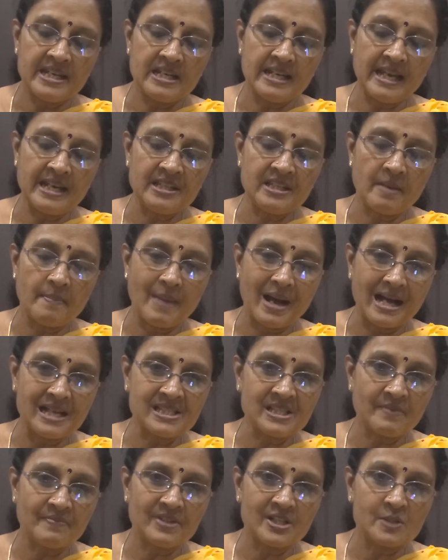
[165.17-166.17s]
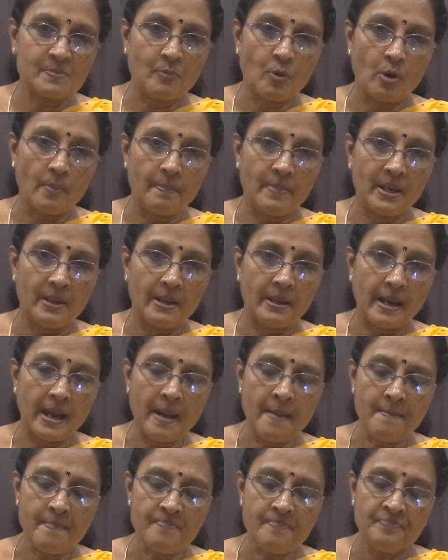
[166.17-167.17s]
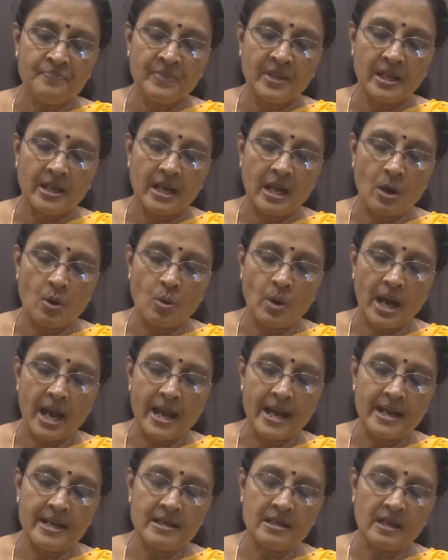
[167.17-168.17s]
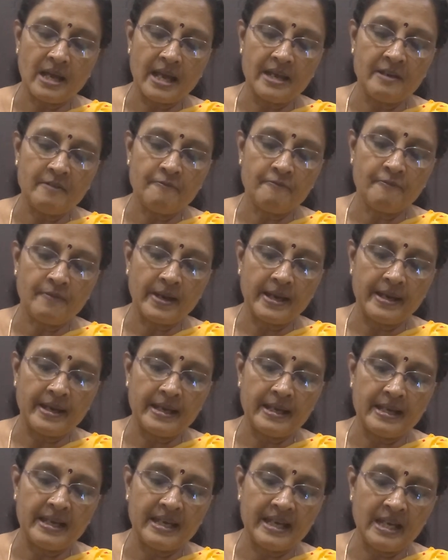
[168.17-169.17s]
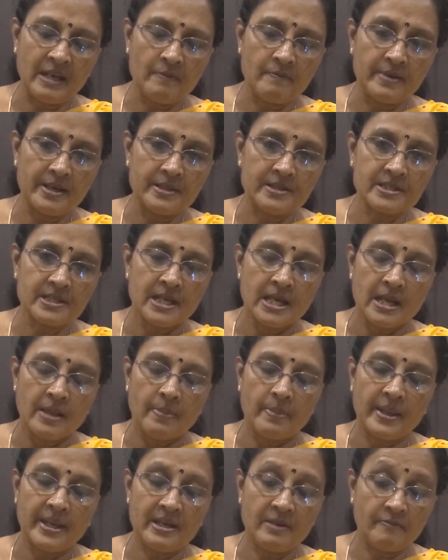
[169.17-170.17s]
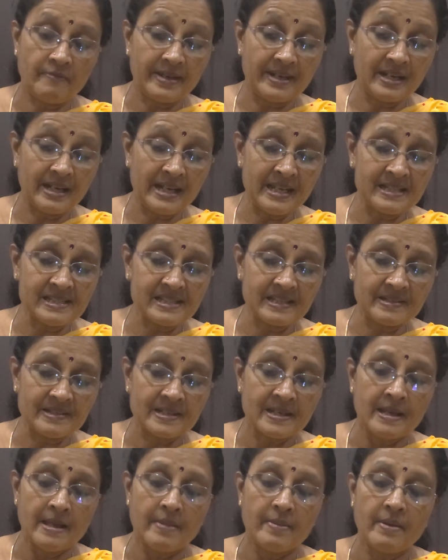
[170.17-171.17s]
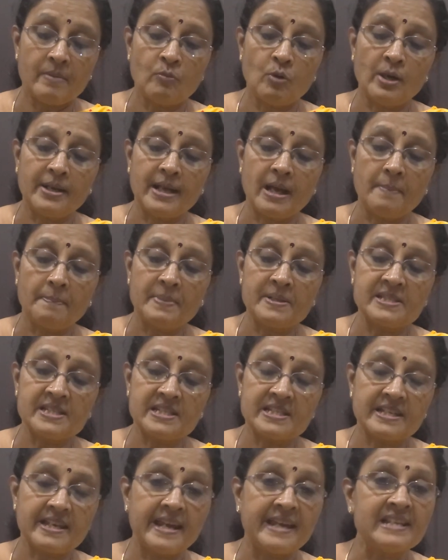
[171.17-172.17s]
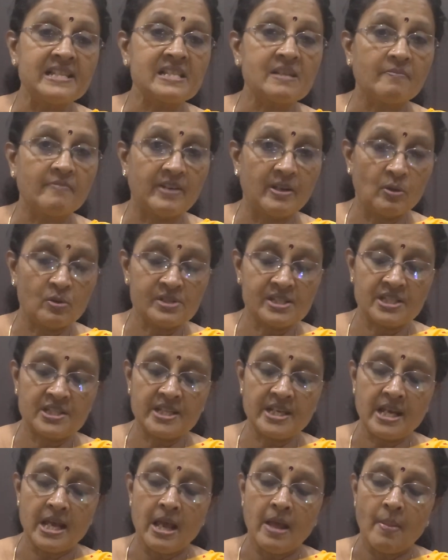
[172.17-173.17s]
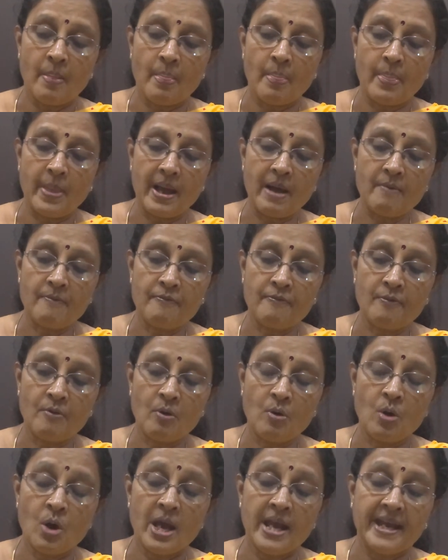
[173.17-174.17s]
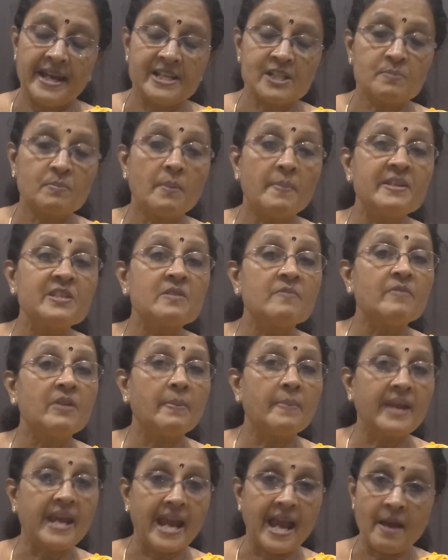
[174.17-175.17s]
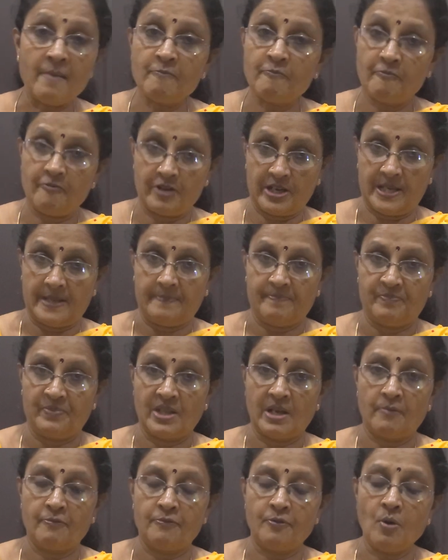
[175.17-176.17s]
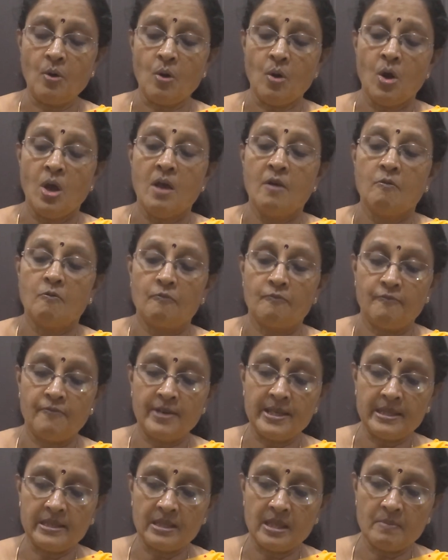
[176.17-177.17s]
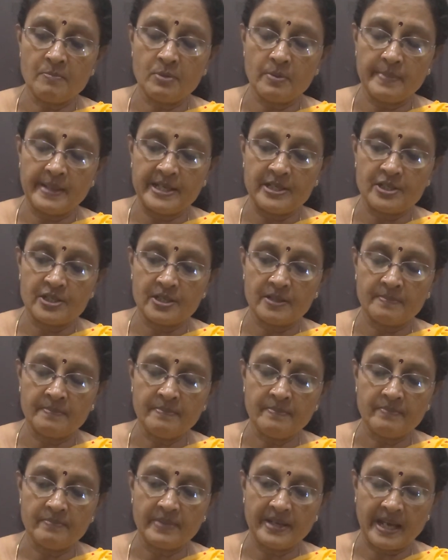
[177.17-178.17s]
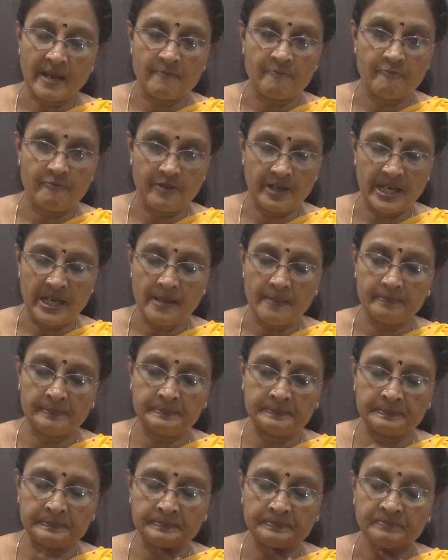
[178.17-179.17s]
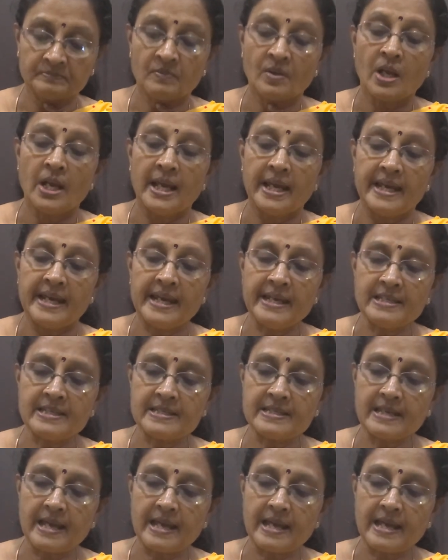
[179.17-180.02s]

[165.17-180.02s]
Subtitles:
let the mass of this bob be, yeah. Now, and if I leave it, then if I release it, then what happens, it gains some velocity, therefore its momentum will be mv. Therefore with the momentum mv it